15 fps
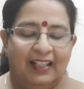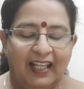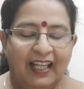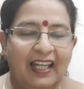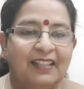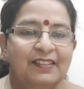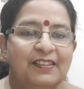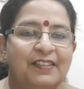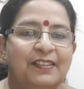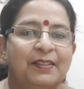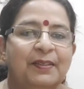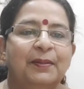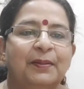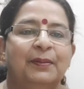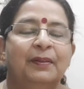And
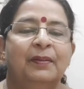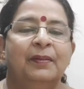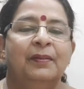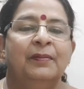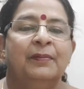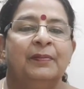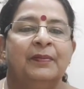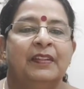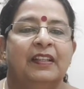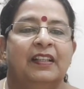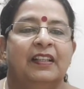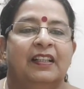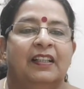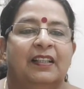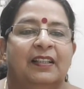so
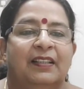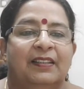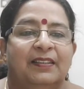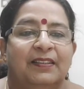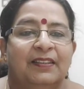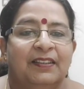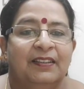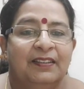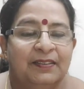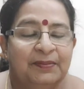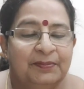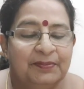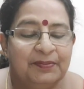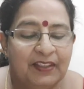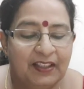
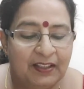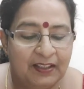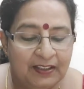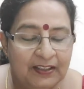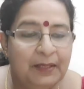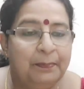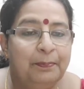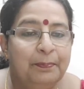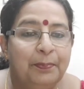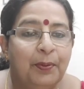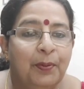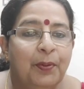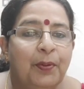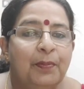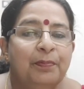the
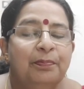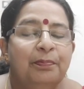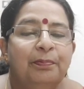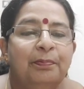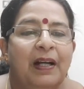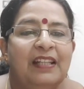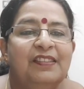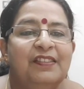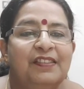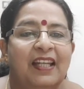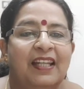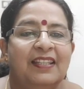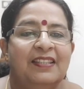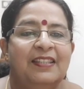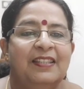poem
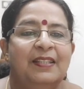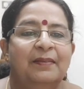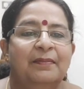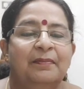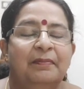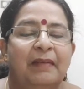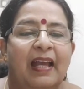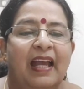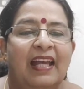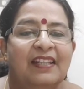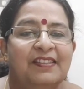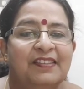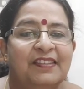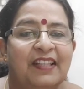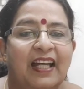Byzantium,
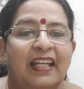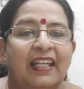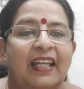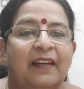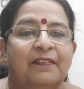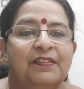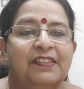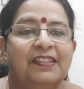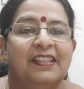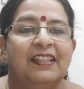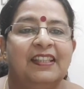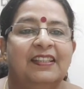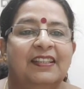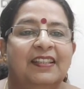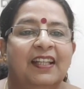as I have
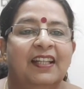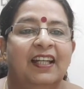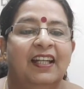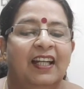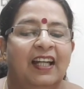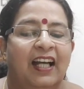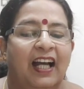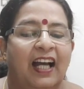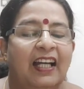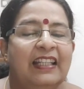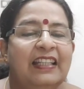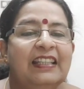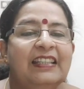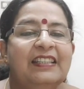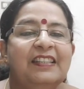said,
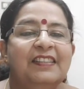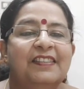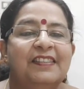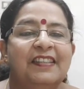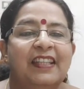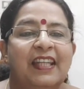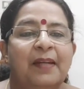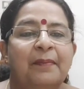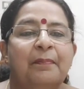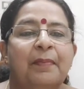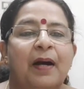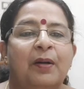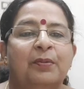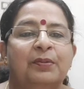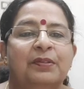it is
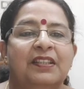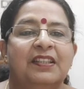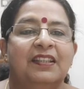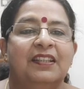about